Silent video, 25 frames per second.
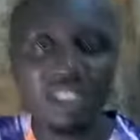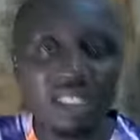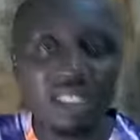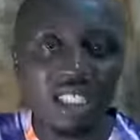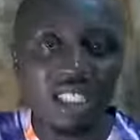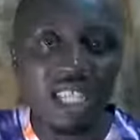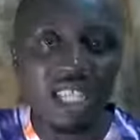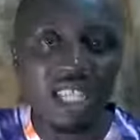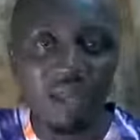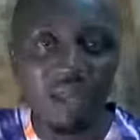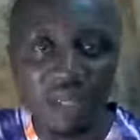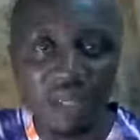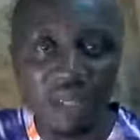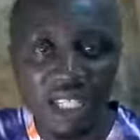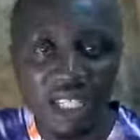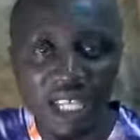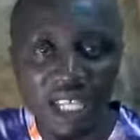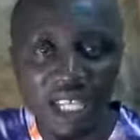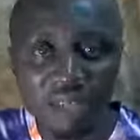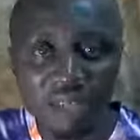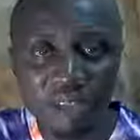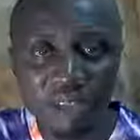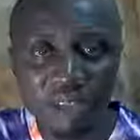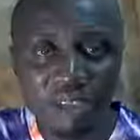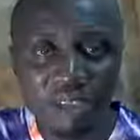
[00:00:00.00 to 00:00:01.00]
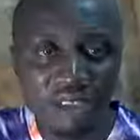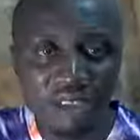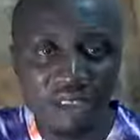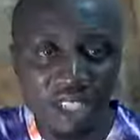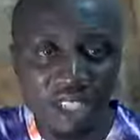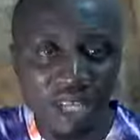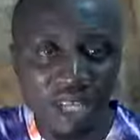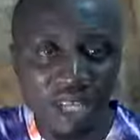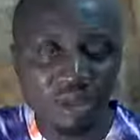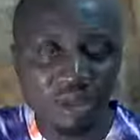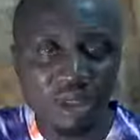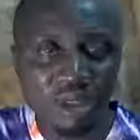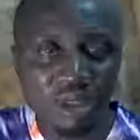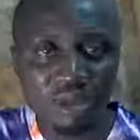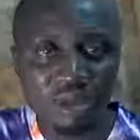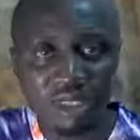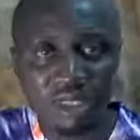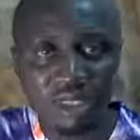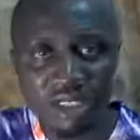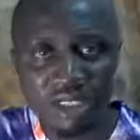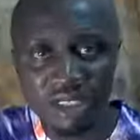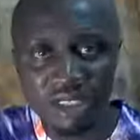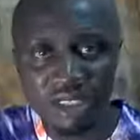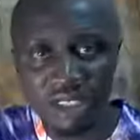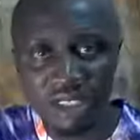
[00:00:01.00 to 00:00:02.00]
camera. Laptops
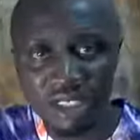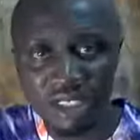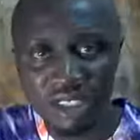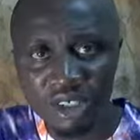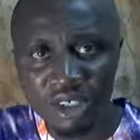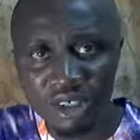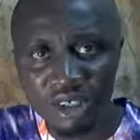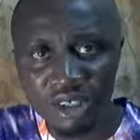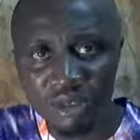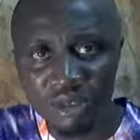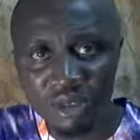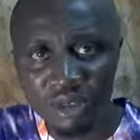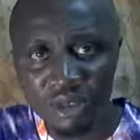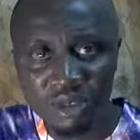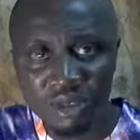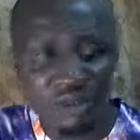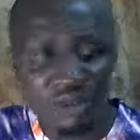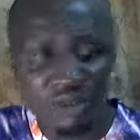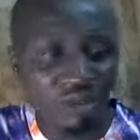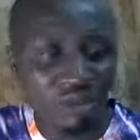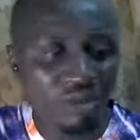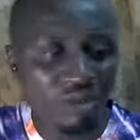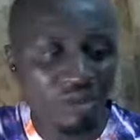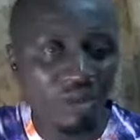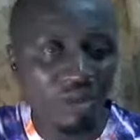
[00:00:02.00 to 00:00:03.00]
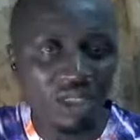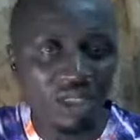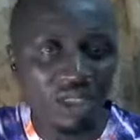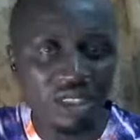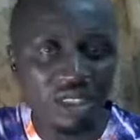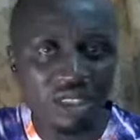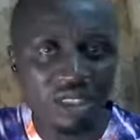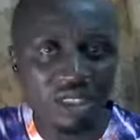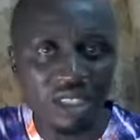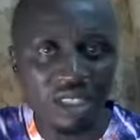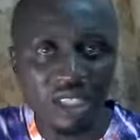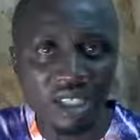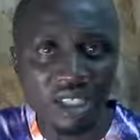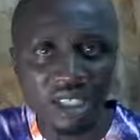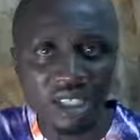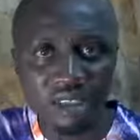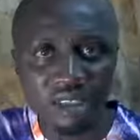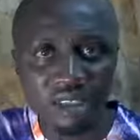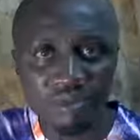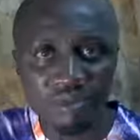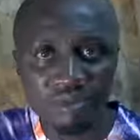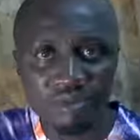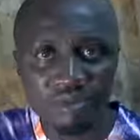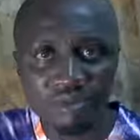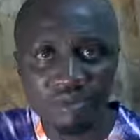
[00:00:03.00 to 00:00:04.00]
don't really come with good quality
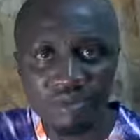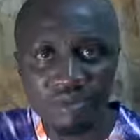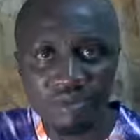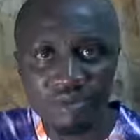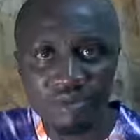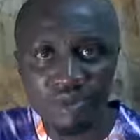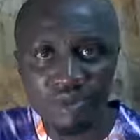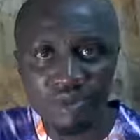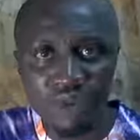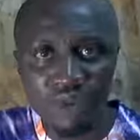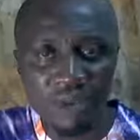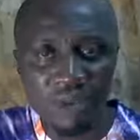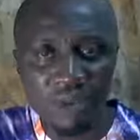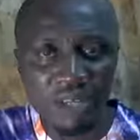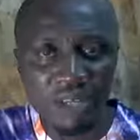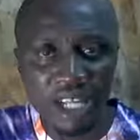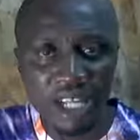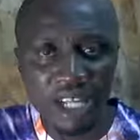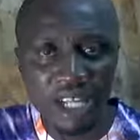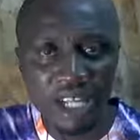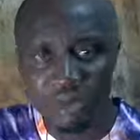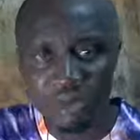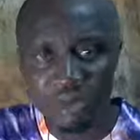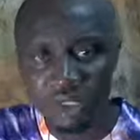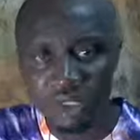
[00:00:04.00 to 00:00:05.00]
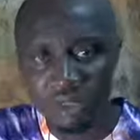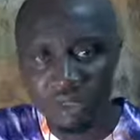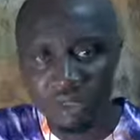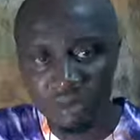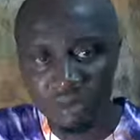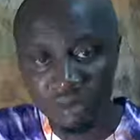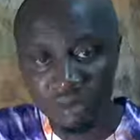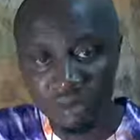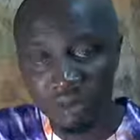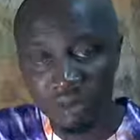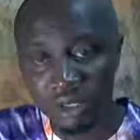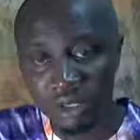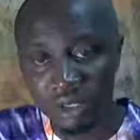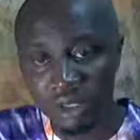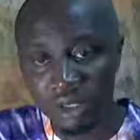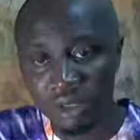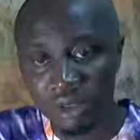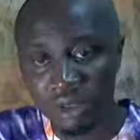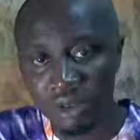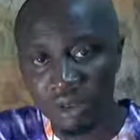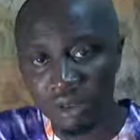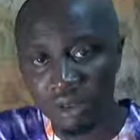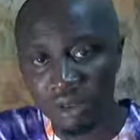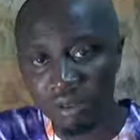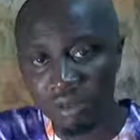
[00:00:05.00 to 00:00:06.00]
webcams.
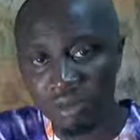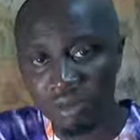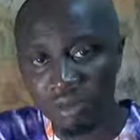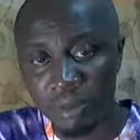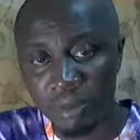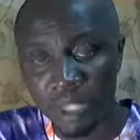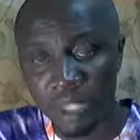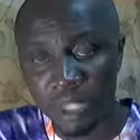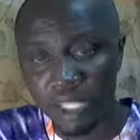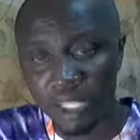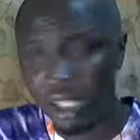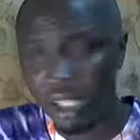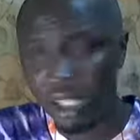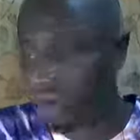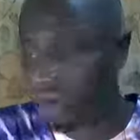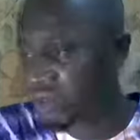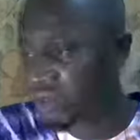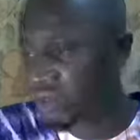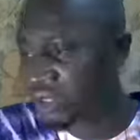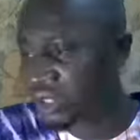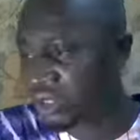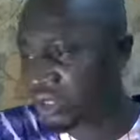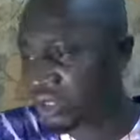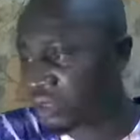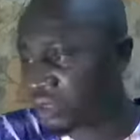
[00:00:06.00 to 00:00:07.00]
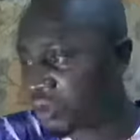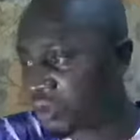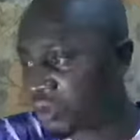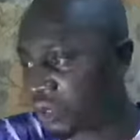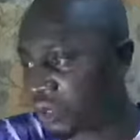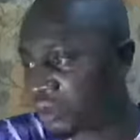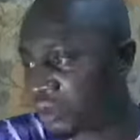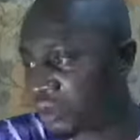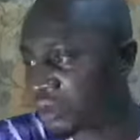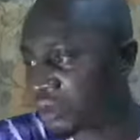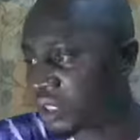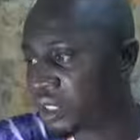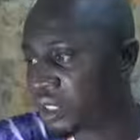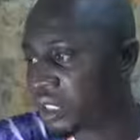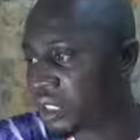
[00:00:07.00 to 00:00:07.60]
I may get a quality one.